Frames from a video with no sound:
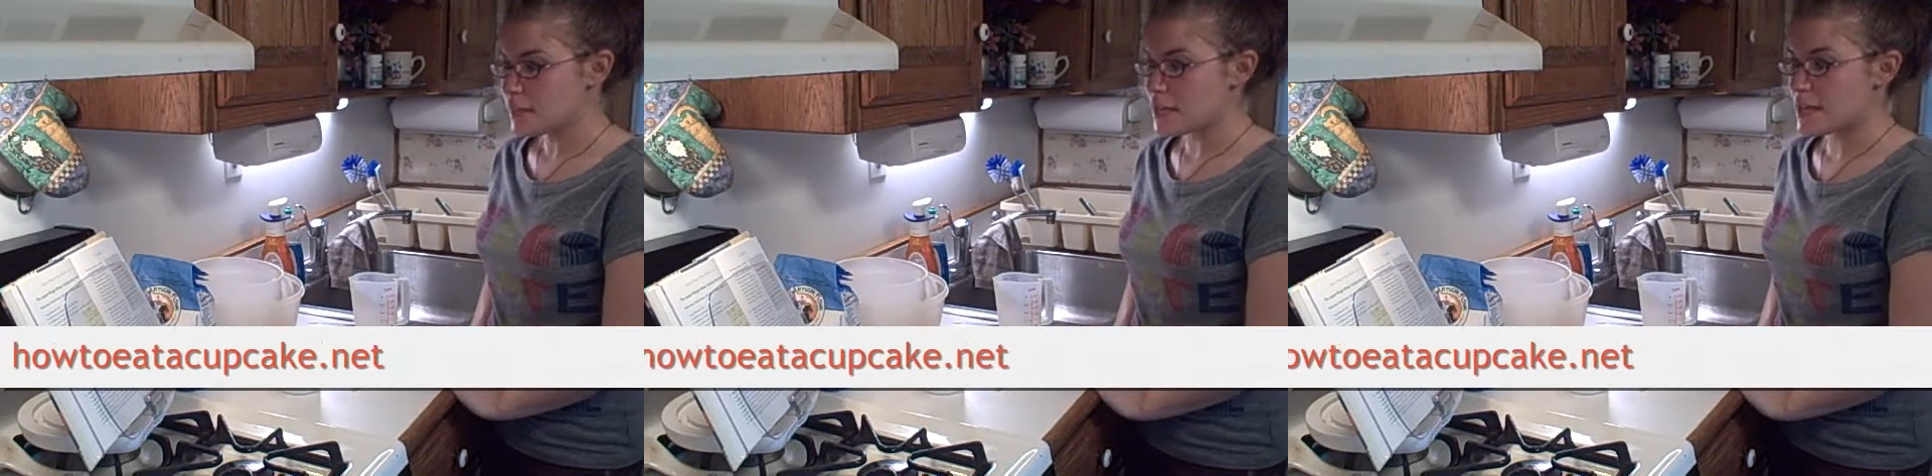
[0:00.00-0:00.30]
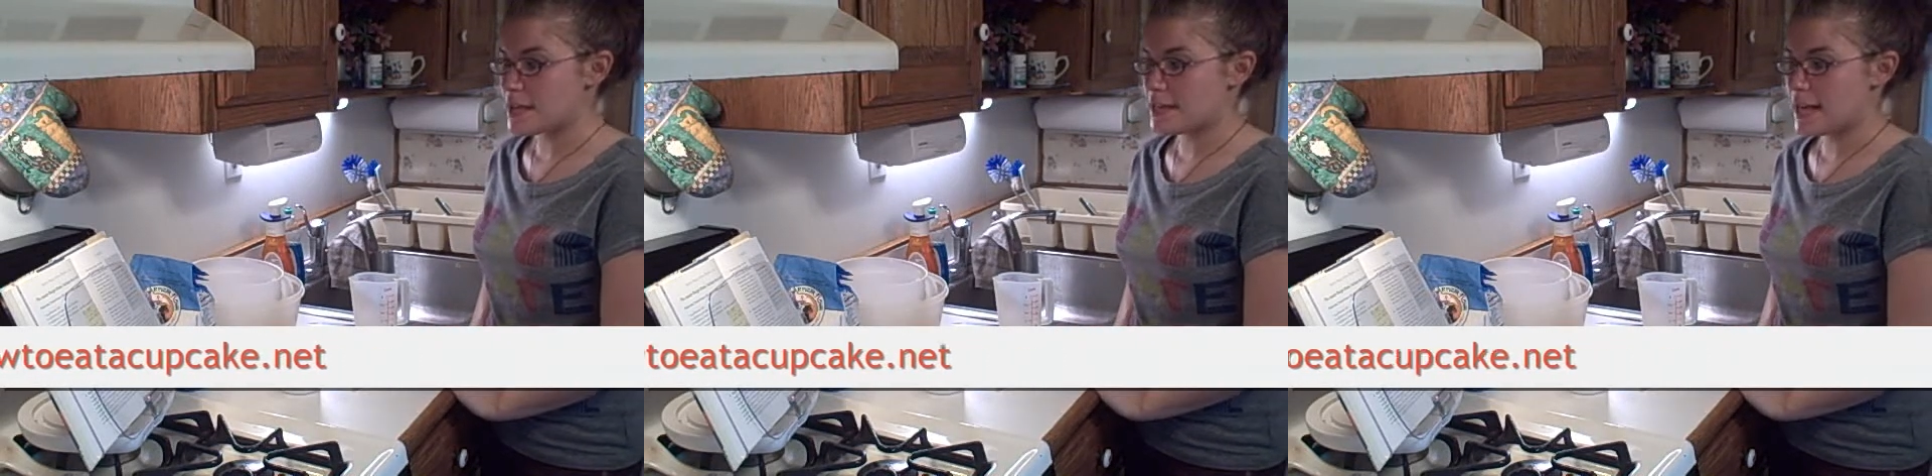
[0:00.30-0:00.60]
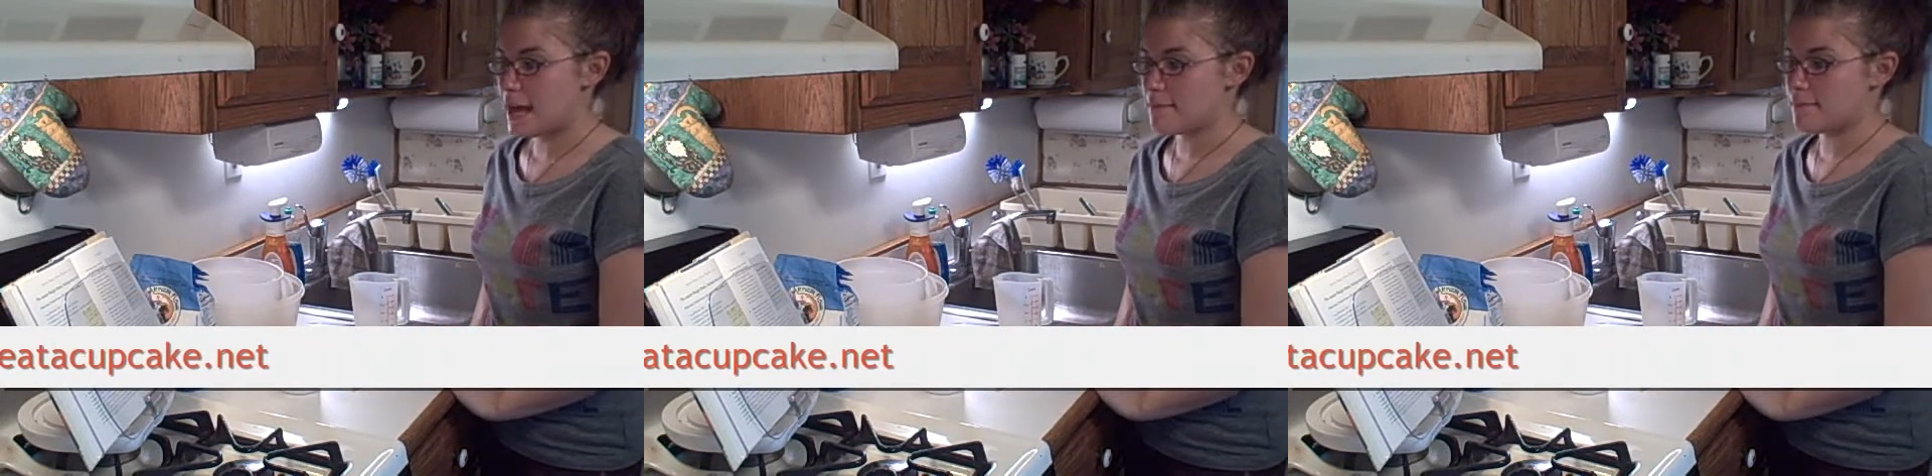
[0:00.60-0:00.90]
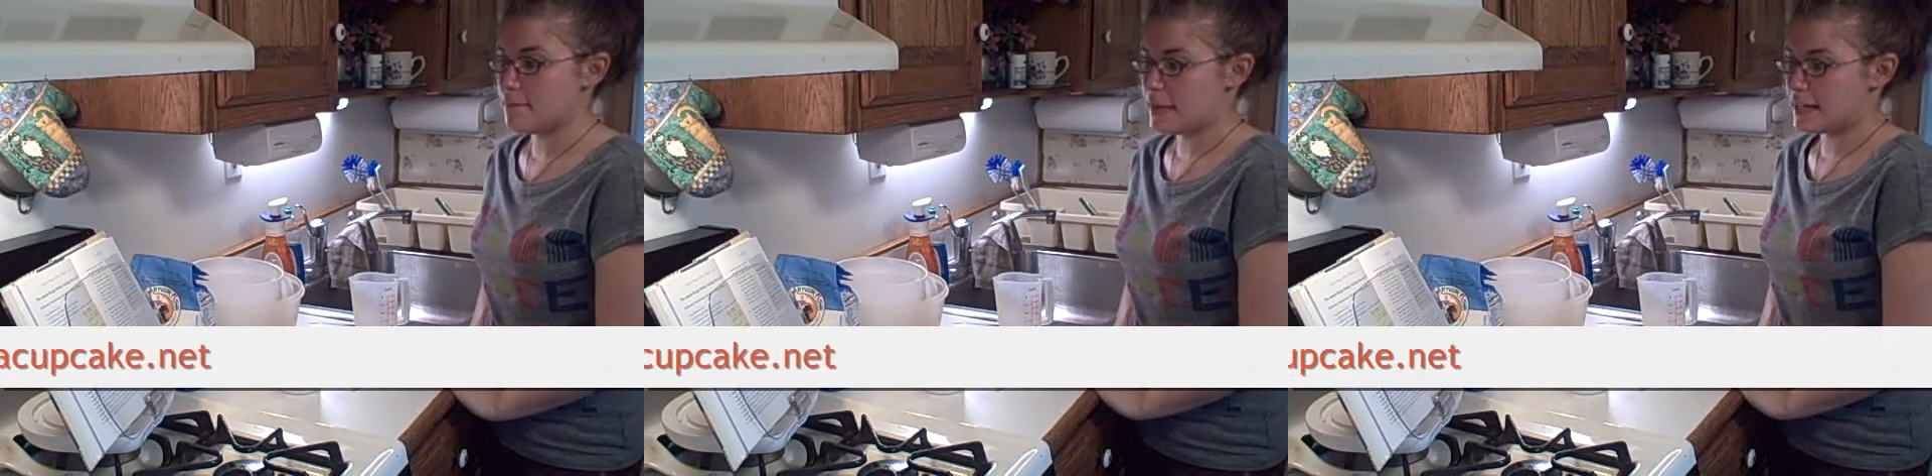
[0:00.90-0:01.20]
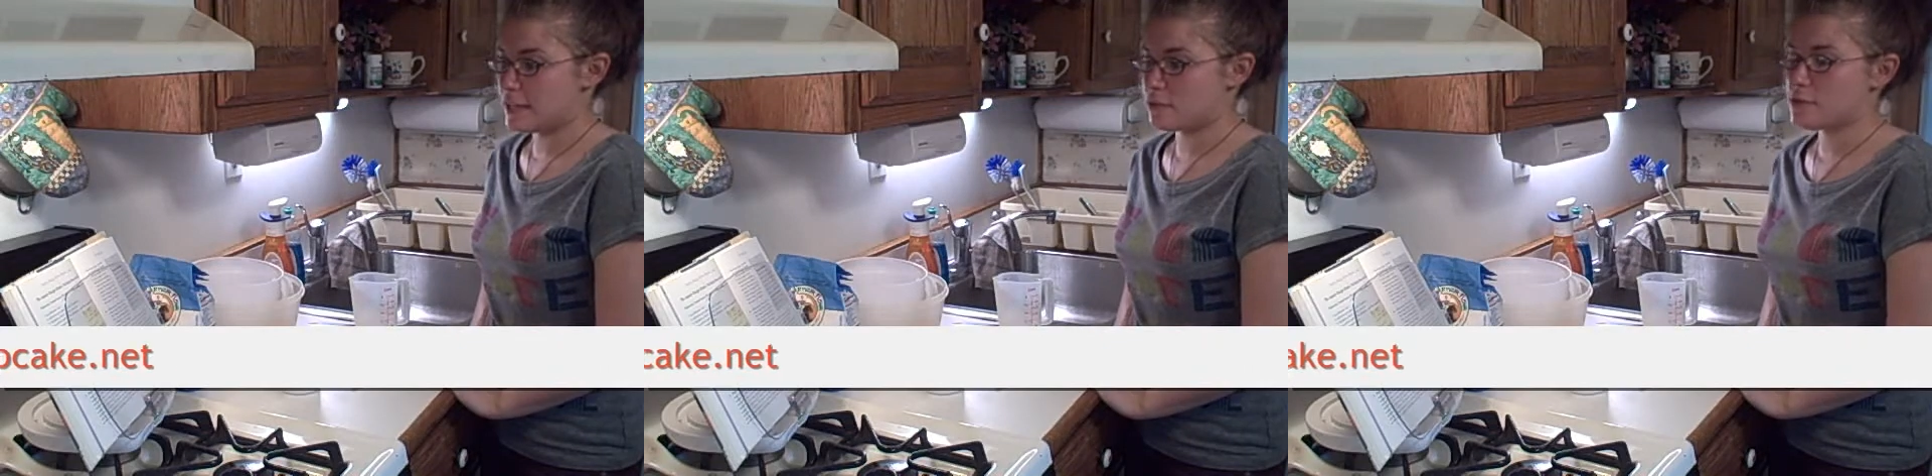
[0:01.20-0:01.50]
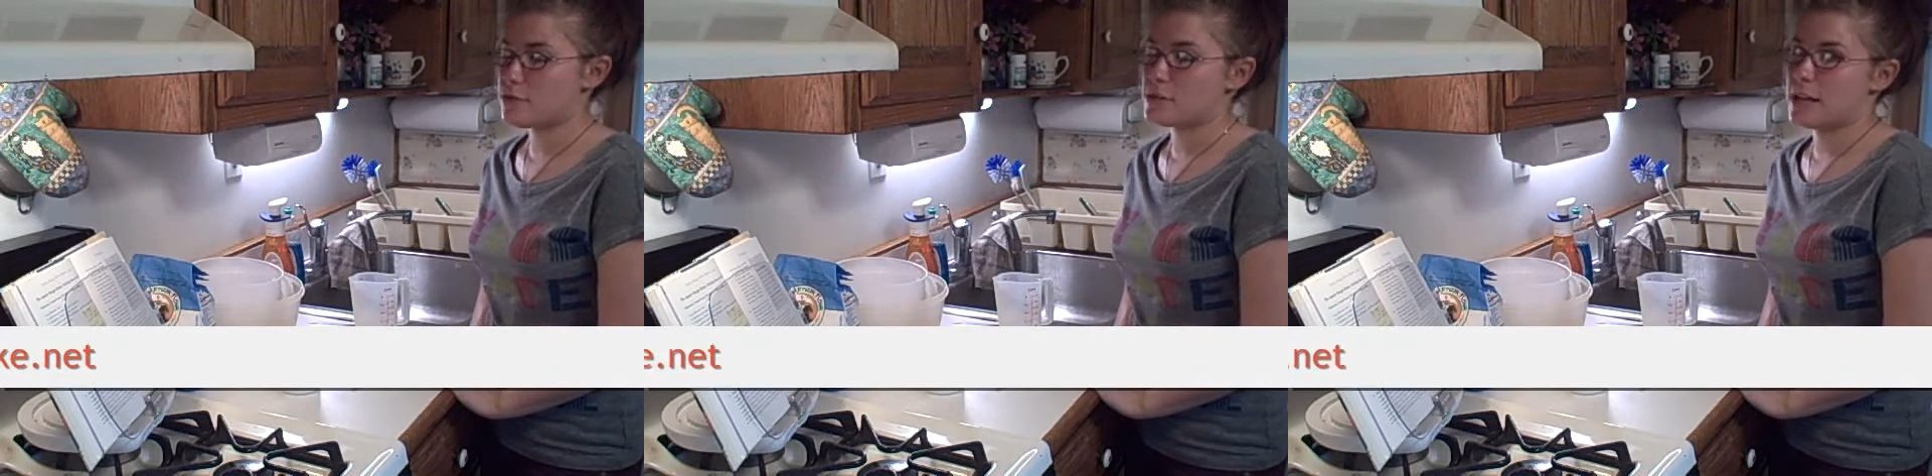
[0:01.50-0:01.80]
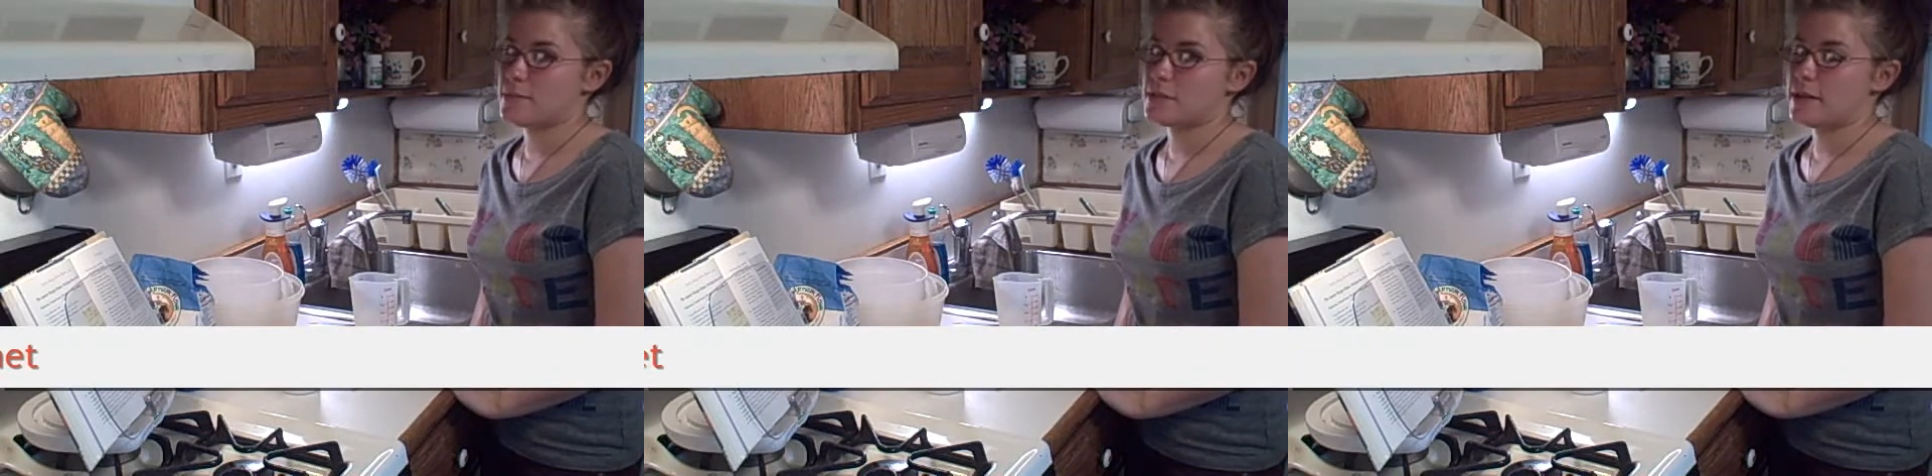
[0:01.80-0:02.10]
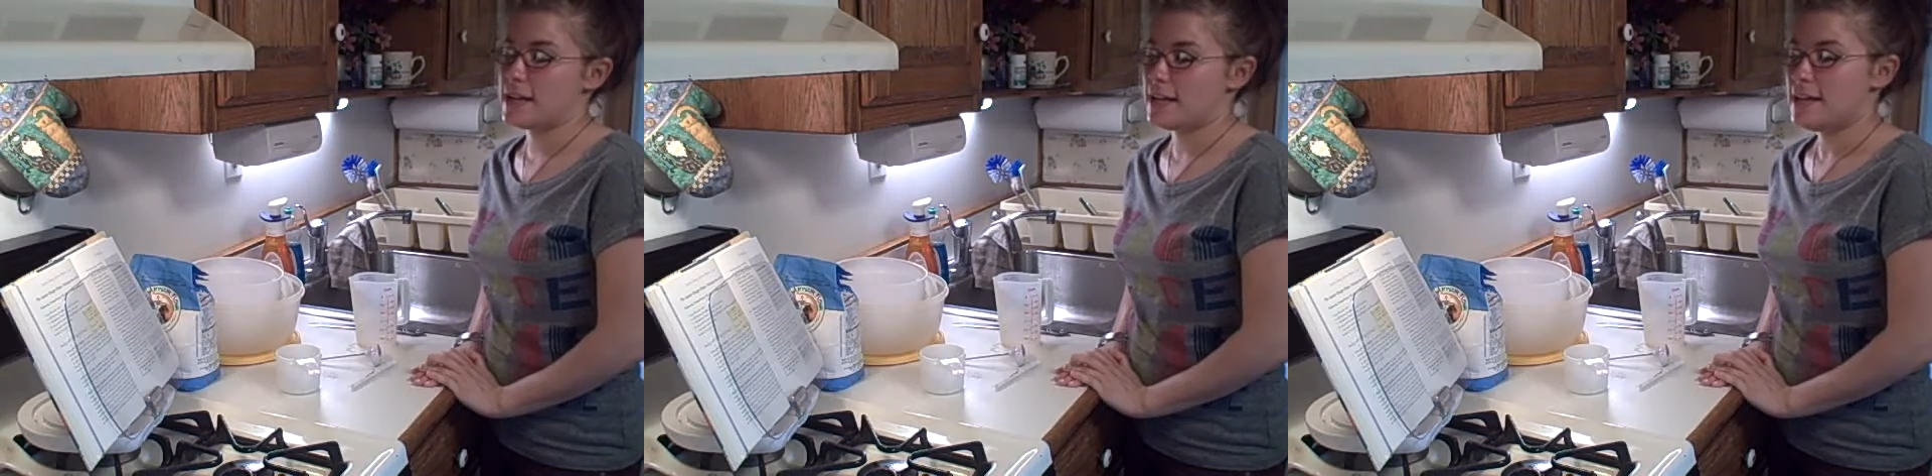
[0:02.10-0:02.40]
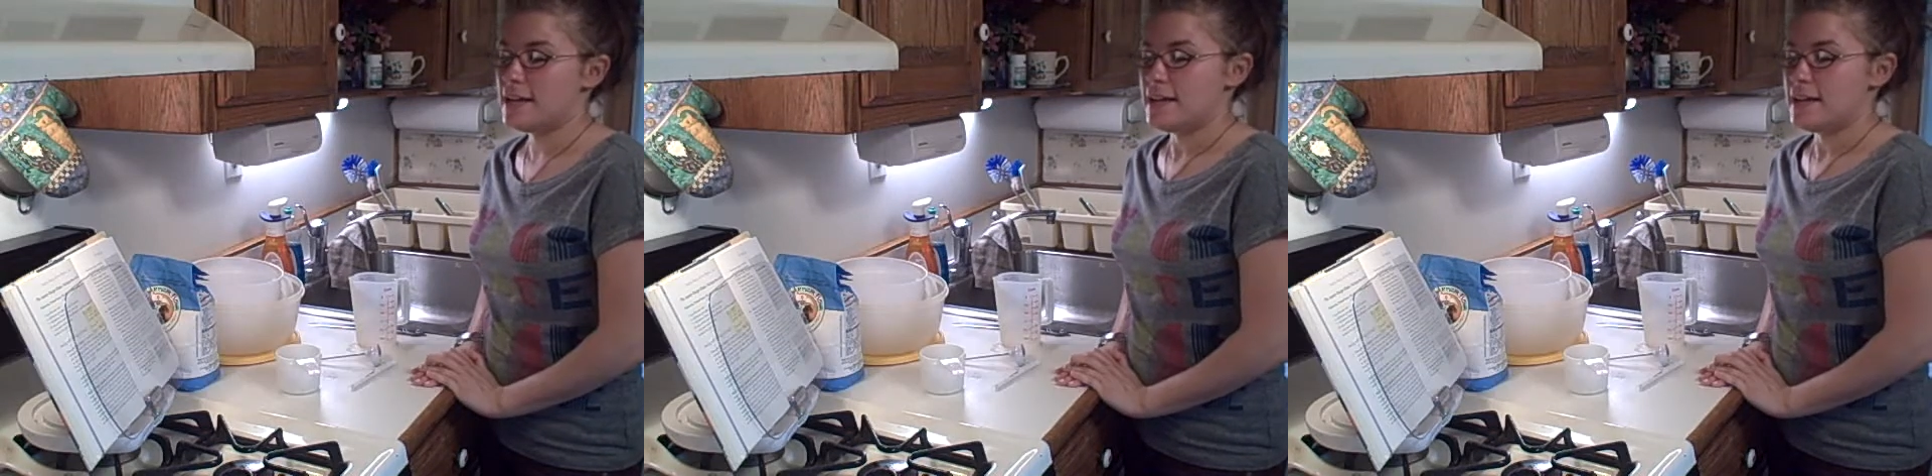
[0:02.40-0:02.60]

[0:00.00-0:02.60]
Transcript: And I've made it 3 or 4 times already.